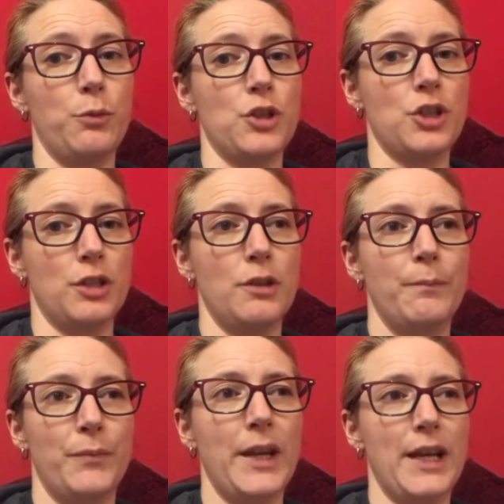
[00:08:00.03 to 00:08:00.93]
which
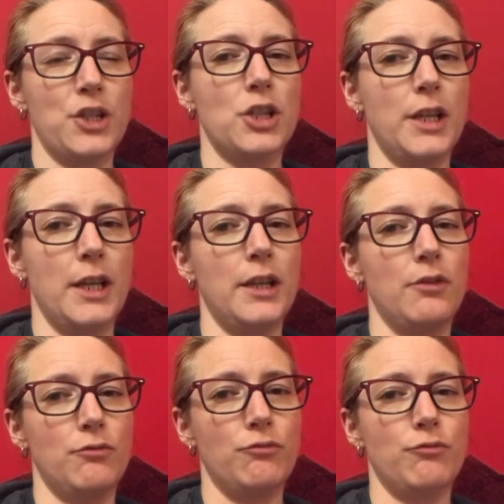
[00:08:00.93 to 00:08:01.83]
actually
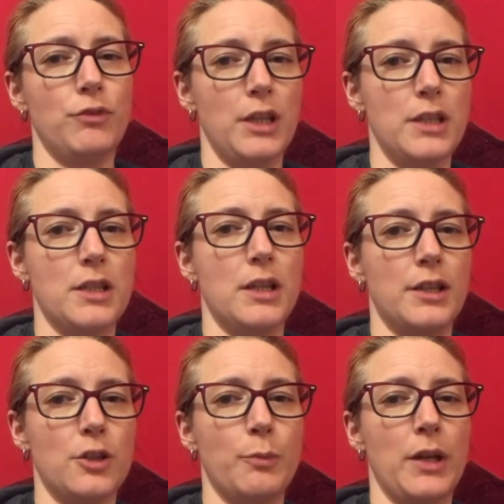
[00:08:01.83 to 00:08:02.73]
is a
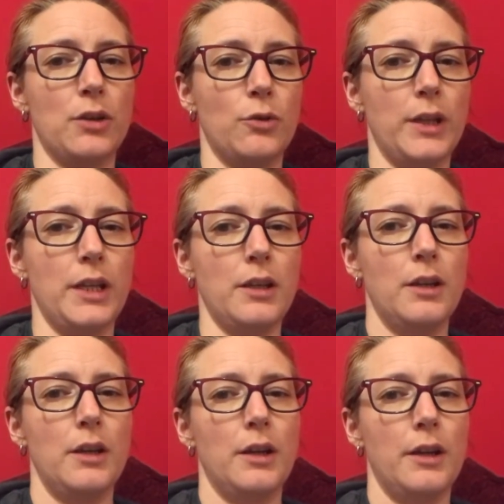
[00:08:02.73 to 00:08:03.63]
little bit annoying,
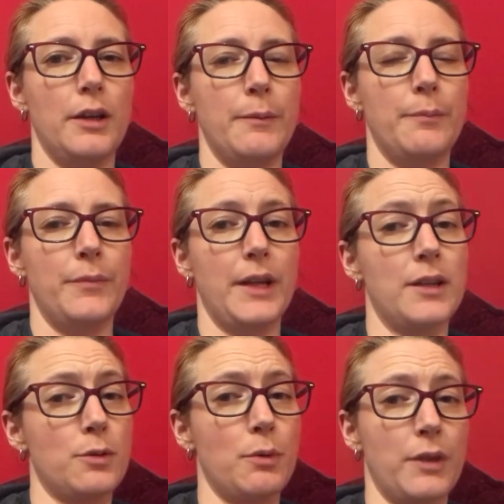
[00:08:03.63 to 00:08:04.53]
and
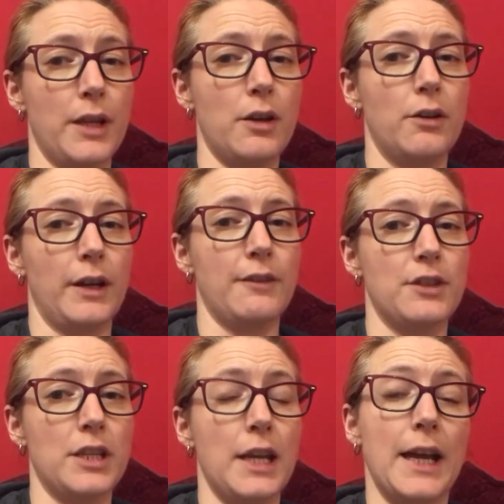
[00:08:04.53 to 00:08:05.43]
as well they can't
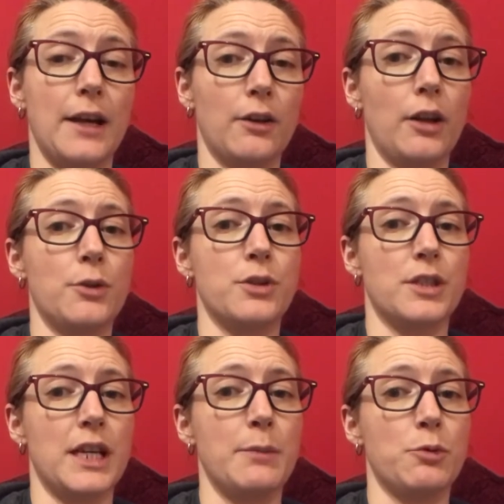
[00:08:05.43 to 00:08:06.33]
guarantee how close the
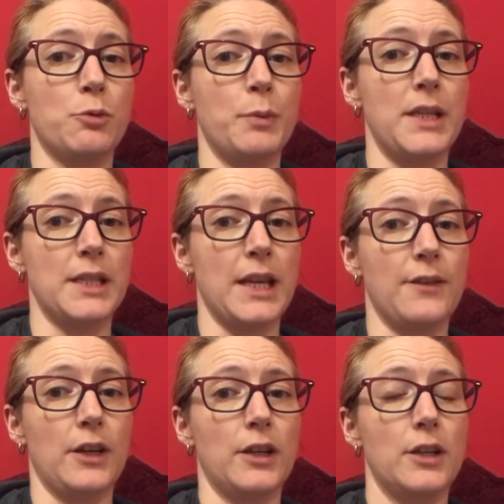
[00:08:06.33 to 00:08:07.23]
tables will be
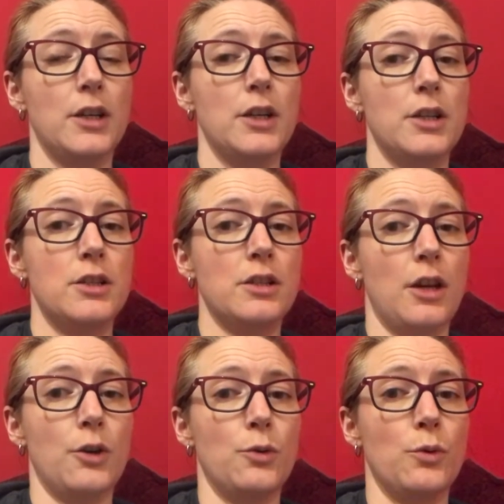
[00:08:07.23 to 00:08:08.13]
together.
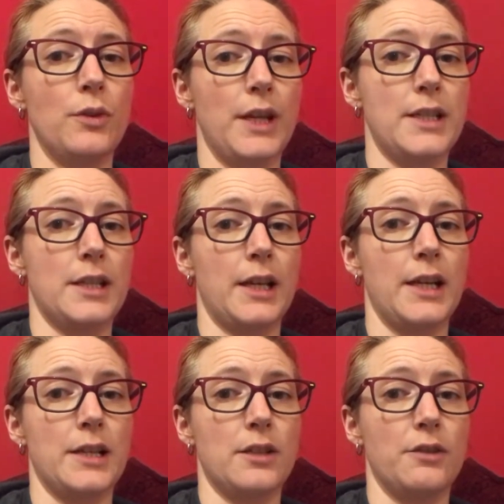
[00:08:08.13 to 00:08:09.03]
So that's a
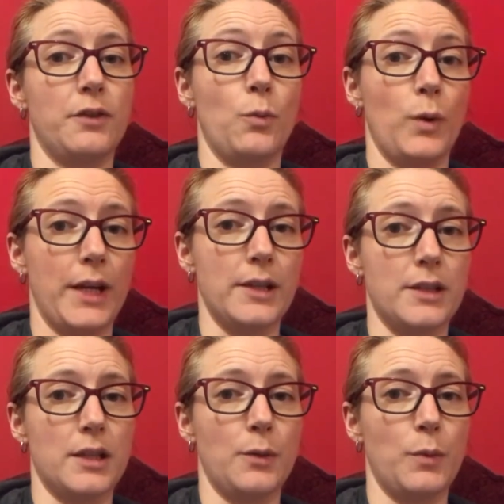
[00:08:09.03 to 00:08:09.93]
case of wait
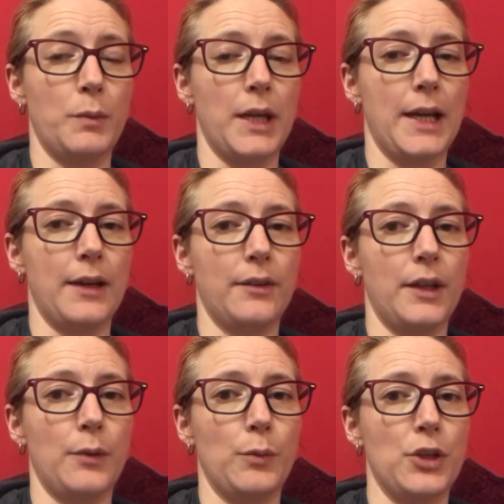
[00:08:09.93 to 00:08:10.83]
and see when we get out
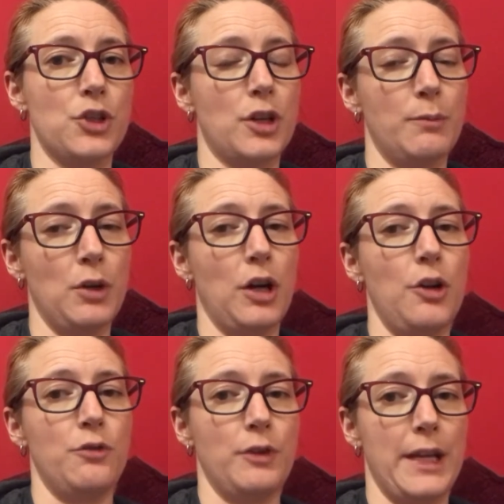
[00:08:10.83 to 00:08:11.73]
there, which I'm not
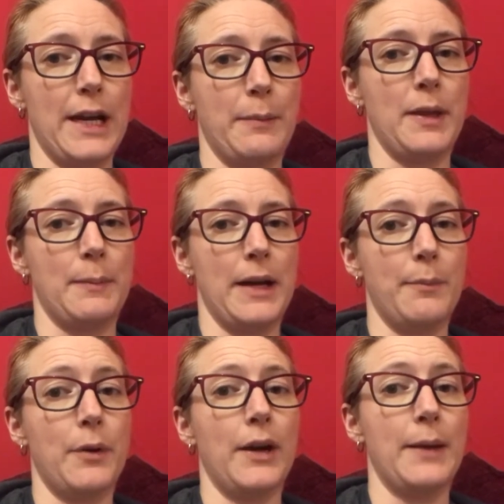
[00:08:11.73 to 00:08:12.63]
overly happy
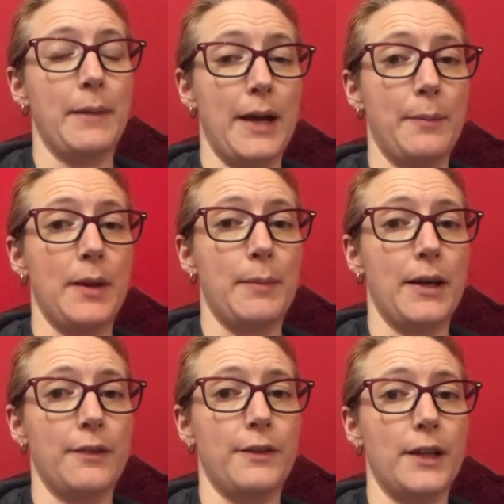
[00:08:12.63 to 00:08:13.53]
about, but I am happy
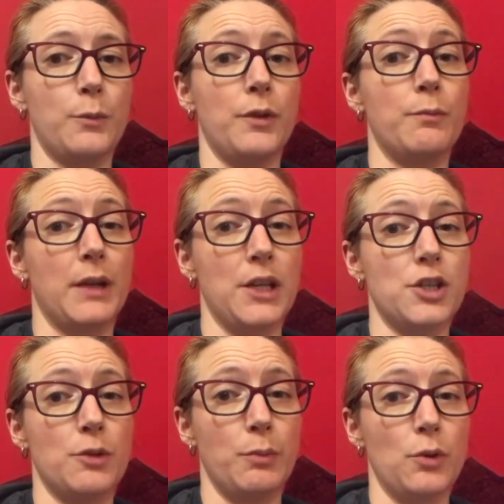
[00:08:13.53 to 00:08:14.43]
about the fact that we've
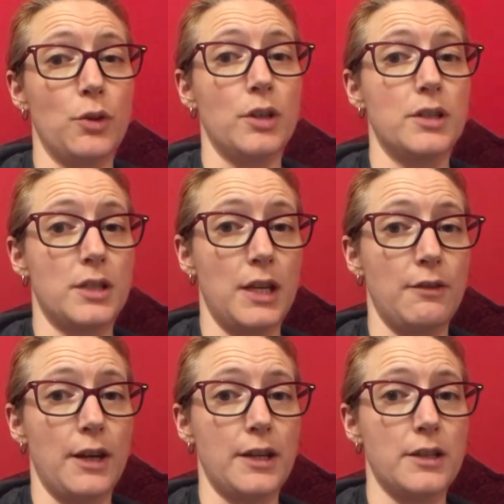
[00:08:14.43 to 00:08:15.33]
managed to book
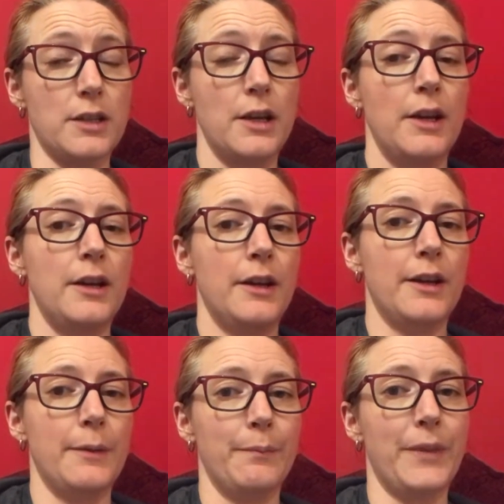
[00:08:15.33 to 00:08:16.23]
T-Rex.
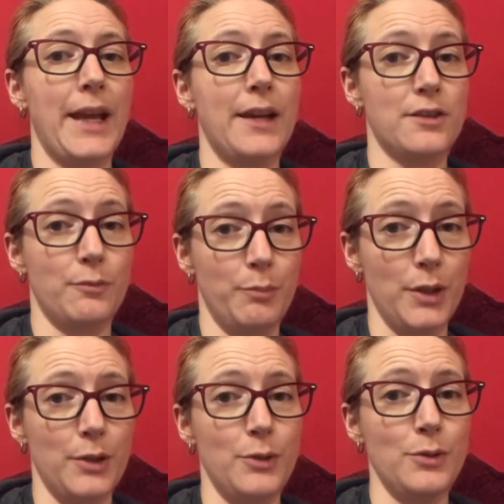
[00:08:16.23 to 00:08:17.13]
House of
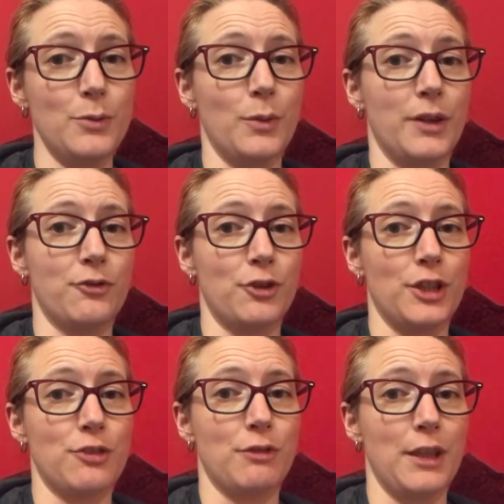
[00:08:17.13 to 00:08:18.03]
Blues, when I've
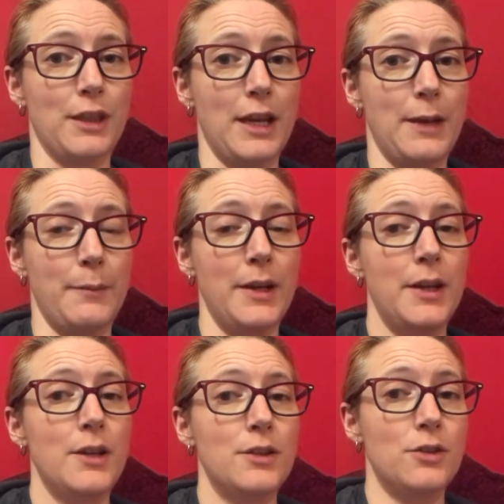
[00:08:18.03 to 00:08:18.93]
tried to ring them,
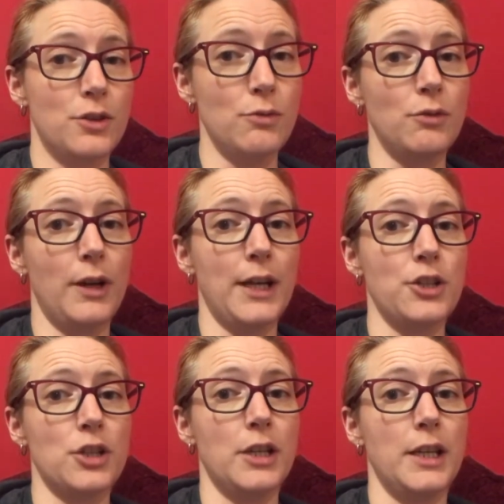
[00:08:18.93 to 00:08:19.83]
do not
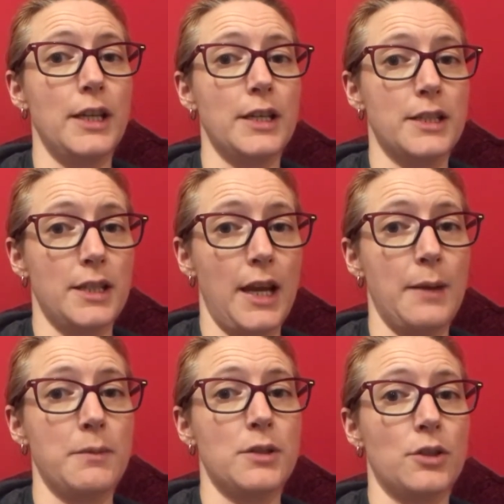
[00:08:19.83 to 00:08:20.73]
actually
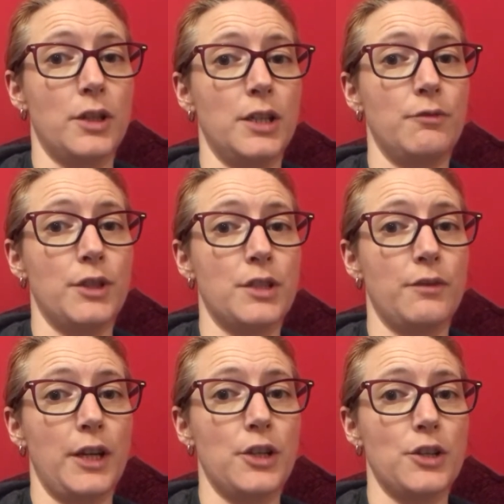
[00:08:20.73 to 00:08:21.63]
accept dining
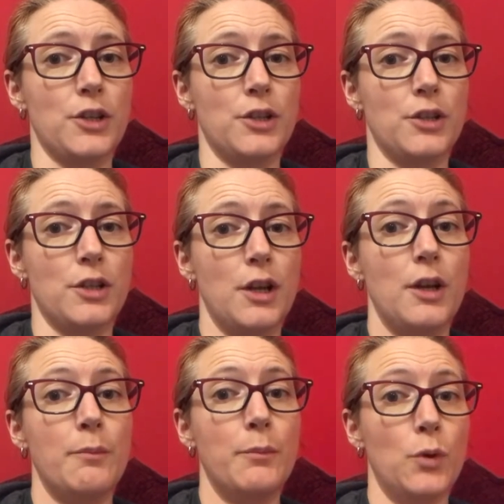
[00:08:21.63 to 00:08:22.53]
reservations
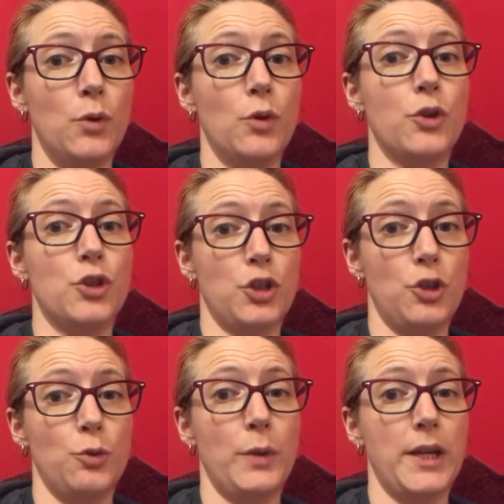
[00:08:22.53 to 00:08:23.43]
more than
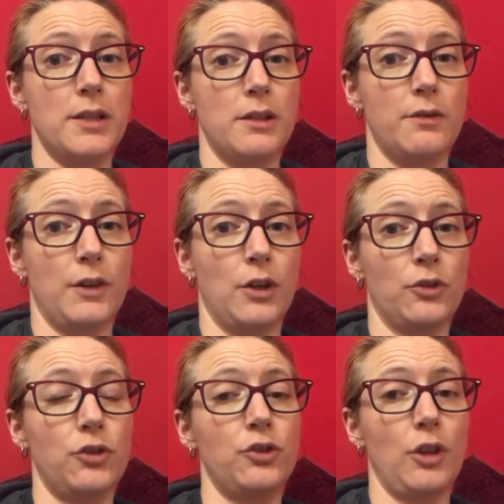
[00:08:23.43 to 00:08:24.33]
2 weeks in
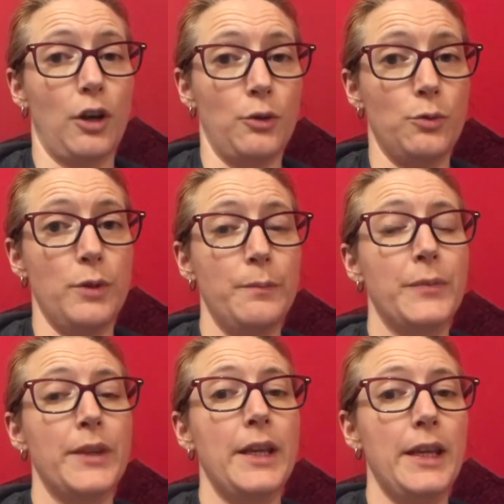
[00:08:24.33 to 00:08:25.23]
advance. So
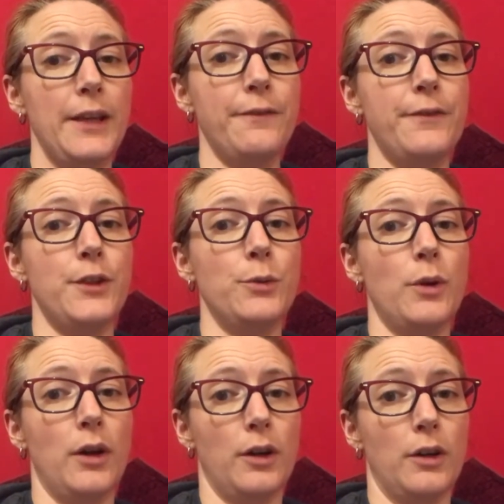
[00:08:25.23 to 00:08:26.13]
if
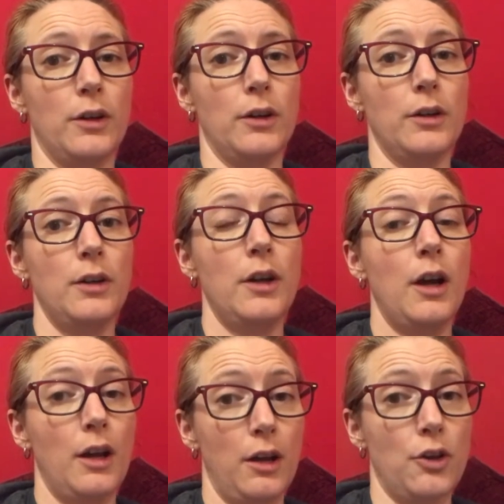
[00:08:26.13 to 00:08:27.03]
you are
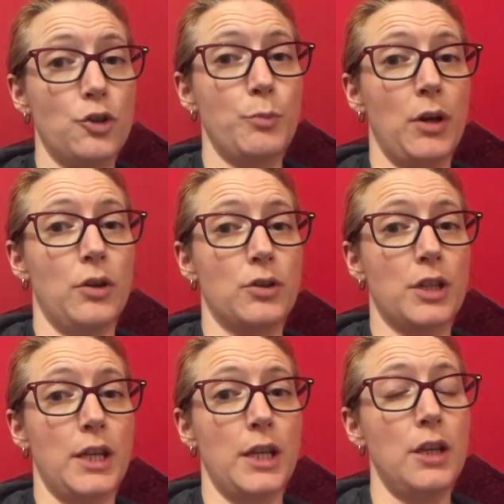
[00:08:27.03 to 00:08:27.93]
a large
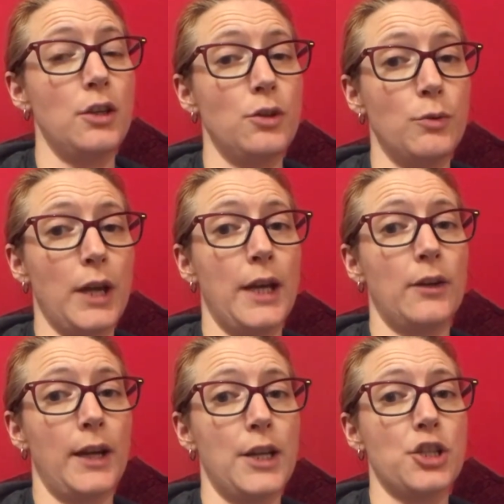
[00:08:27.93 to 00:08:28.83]
party, you
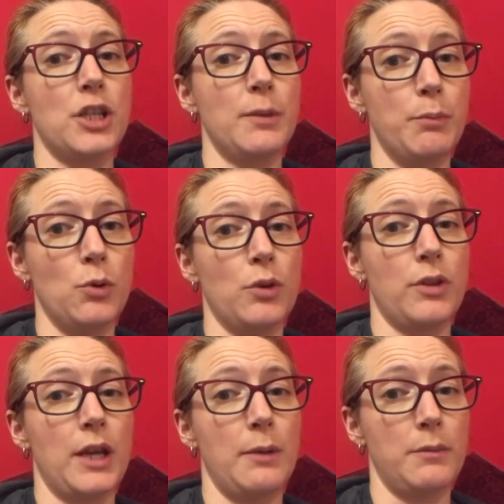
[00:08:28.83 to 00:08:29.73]
cannot actually
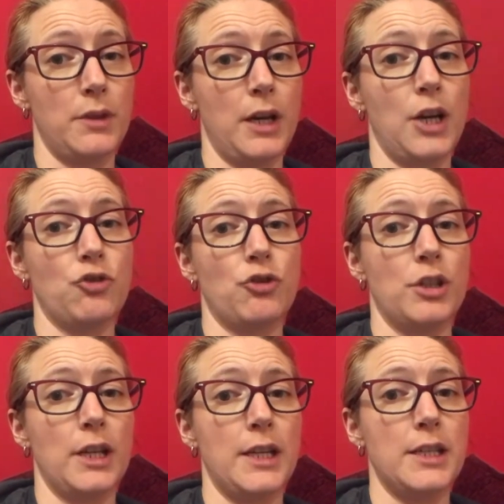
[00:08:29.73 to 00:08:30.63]
book them the
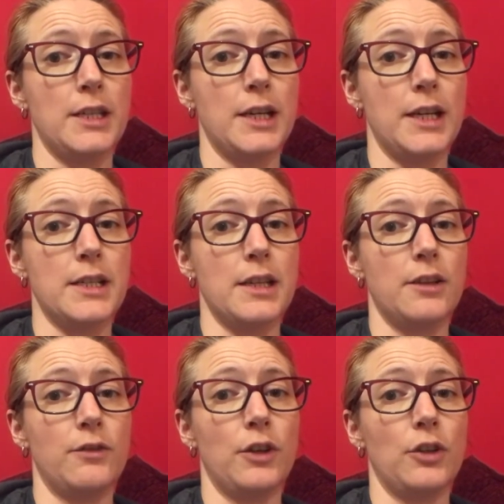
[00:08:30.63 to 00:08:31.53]
180 days
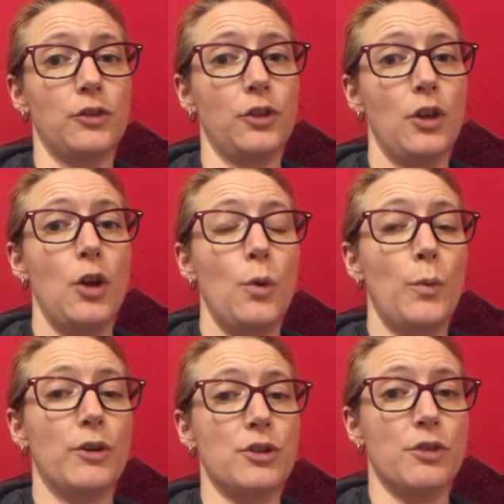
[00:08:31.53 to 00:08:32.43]
in advance,
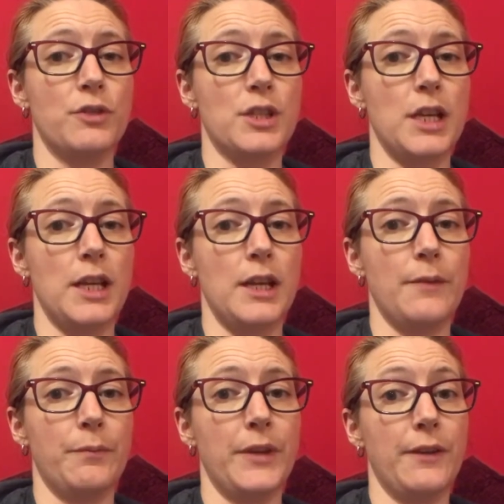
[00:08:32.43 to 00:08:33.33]
whereas obviously
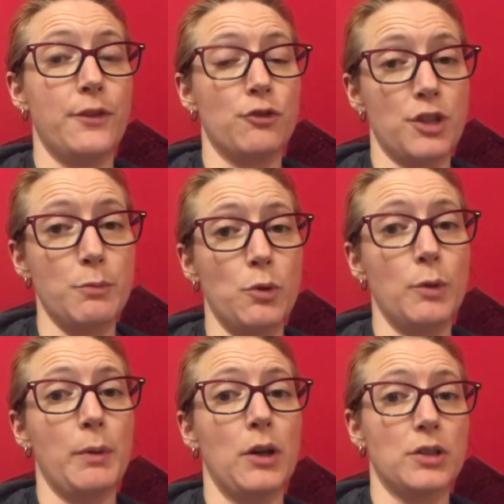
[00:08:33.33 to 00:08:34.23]
if you're a
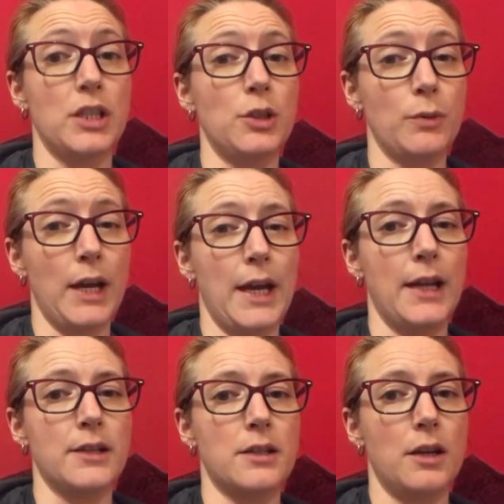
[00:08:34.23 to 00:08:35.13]
smaller party you
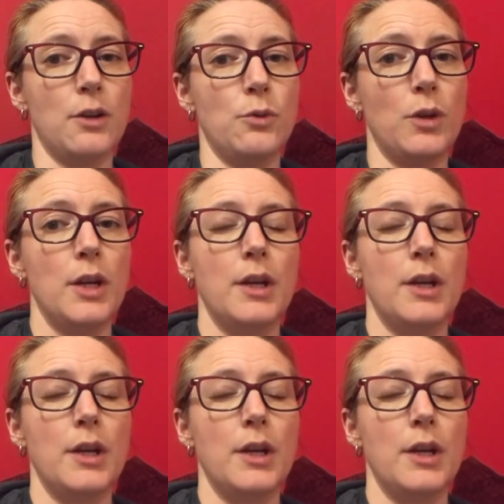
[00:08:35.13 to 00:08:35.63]
can. So